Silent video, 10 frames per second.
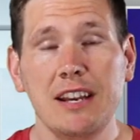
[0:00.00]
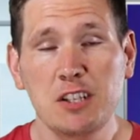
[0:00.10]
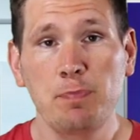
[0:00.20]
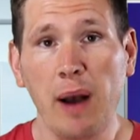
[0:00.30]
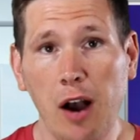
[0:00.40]

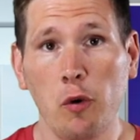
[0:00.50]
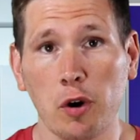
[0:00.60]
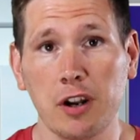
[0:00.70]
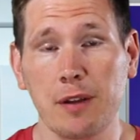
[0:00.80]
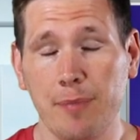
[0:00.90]
He's
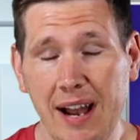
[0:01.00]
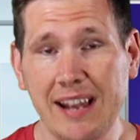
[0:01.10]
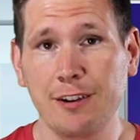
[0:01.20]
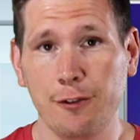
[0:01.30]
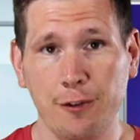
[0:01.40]
powered by
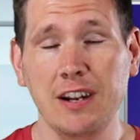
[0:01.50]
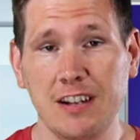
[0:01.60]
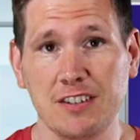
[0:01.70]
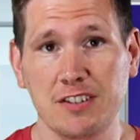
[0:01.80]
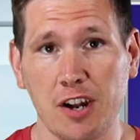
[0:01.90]
an
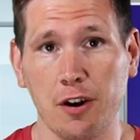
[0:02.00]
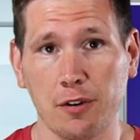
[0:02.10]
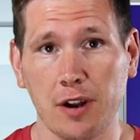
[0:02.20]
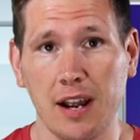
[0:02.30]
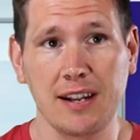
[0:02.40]
Infinity Stone,
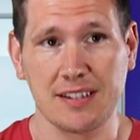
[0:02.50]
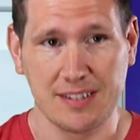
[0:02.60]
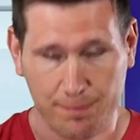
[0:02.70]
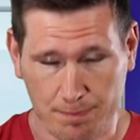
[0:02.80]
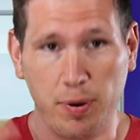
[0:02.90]
right?
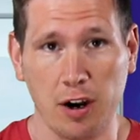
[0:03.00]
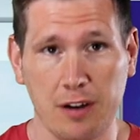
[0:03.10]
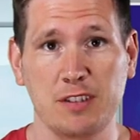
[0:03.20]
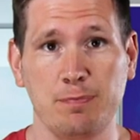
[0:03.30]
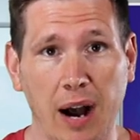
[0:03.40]
It's part
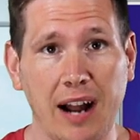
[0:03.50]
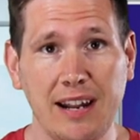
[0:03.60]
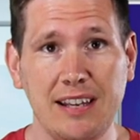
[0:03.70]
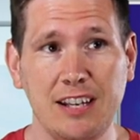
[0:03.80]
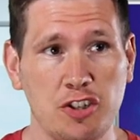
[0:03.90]
of his
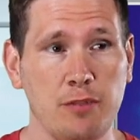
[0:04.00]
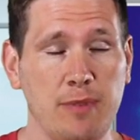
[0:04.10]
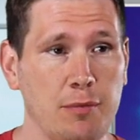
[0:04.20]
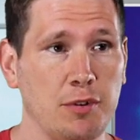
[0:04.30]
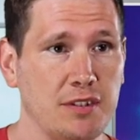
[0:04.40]
body. He should
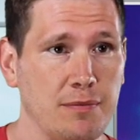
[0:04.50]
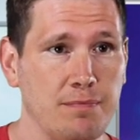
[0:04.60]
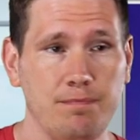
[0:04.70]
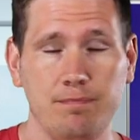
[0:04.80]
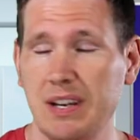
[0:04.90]
be able to
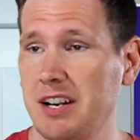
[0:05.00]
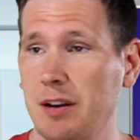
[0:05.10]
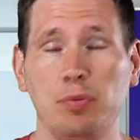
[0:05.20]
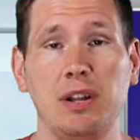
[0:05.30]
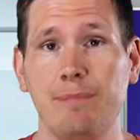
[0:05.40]
be a
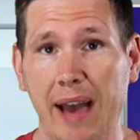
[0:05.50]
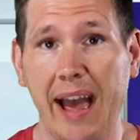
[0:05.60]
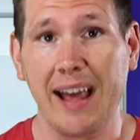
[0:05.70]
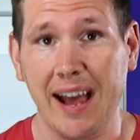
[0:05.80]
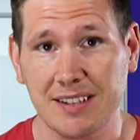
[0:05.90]
complete
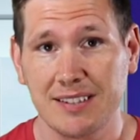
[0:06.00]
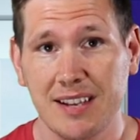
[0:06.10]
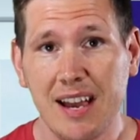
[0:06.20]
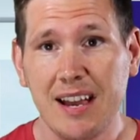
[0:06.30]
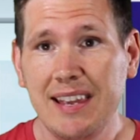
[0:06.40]
badass.
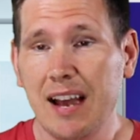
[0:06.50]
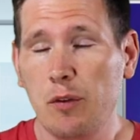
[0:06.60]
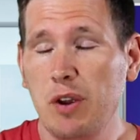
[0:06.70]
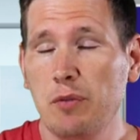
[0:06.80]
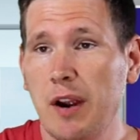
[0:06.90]

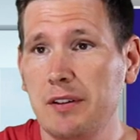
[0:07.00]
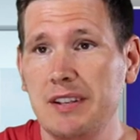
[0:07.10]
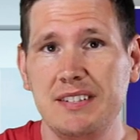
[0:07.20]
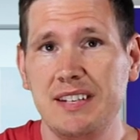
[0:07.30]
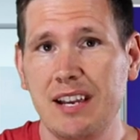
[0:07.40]
Yet we
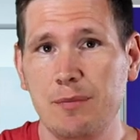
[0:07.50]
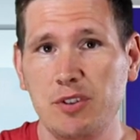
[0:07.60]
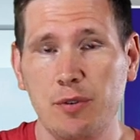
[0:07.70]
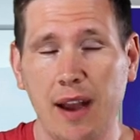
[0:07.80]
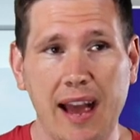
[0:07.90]
rarely see him
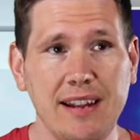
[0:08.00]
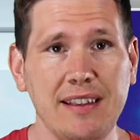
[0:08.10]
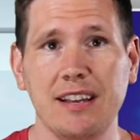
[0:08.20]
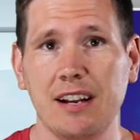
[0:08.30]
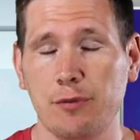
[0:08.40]
do
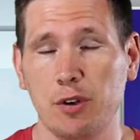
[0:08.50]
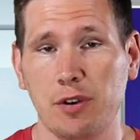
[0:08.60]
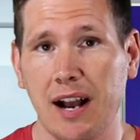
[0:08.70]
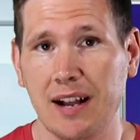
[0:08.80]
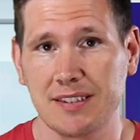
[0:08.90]
anything of real
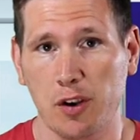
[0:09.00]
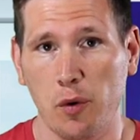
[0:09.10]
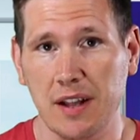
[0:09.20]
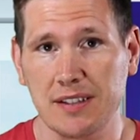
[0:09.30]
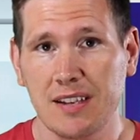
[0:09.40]

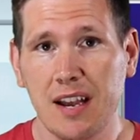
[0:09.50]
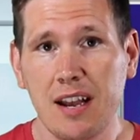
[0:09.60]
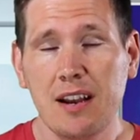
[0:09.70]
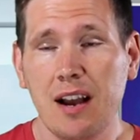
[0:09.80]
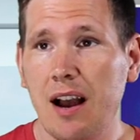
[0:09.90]
consequence.
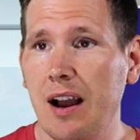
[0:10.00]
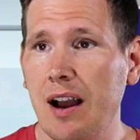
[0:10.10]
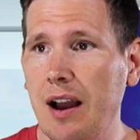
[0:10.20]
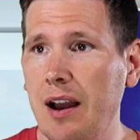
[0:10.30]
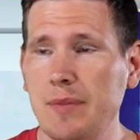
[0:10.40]

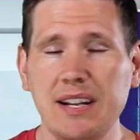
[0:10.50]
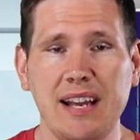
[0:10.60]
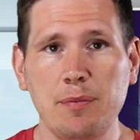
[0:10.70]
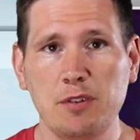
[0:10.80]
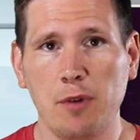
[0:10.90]
I mean,
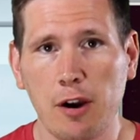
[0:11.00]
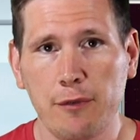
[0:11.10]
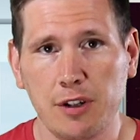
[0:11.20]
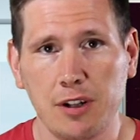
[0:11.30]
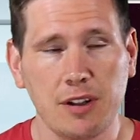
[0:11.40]
Captain
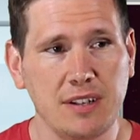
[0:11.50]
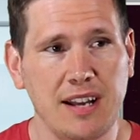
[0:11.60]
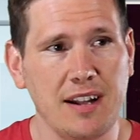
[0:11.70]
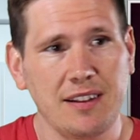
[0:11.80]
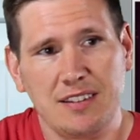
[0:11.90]
Marvel
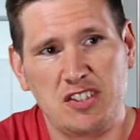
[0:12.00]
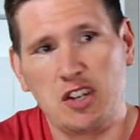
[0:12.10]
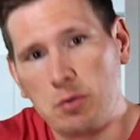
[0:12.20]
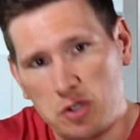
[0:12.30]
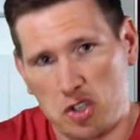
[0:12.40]
got
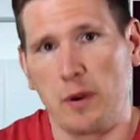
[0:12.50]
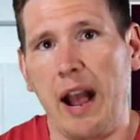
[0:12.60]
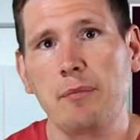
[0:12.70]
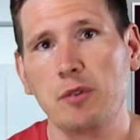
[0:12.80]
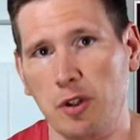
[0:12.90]
stone
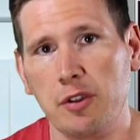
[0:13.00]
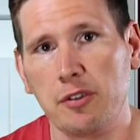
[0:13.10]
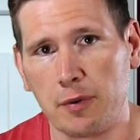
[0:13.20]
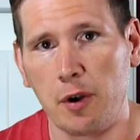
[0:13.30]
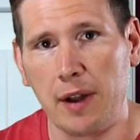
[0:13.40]
shrapnel
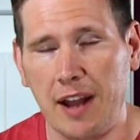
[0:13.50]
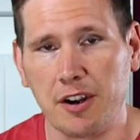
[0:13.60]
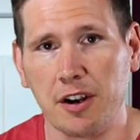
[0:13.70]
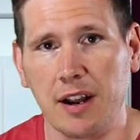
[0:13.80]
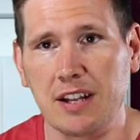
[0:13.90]
thrown at
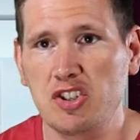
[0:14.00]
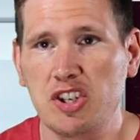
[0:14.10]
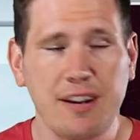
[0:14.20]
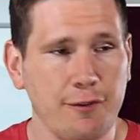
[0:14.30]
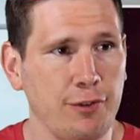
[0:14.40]
her, and
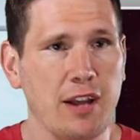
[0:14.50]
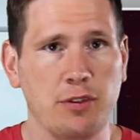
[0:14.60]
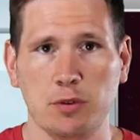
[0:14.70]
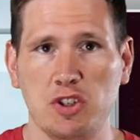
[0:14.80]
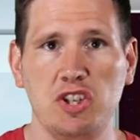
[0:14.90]
she can fly
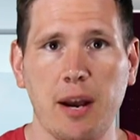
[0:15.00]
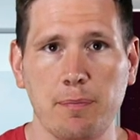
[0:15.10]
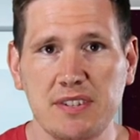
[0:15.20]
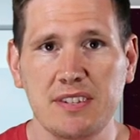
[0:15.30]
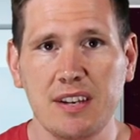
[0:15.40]
through
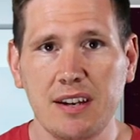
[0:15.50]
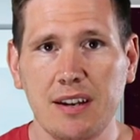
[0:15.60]
ships.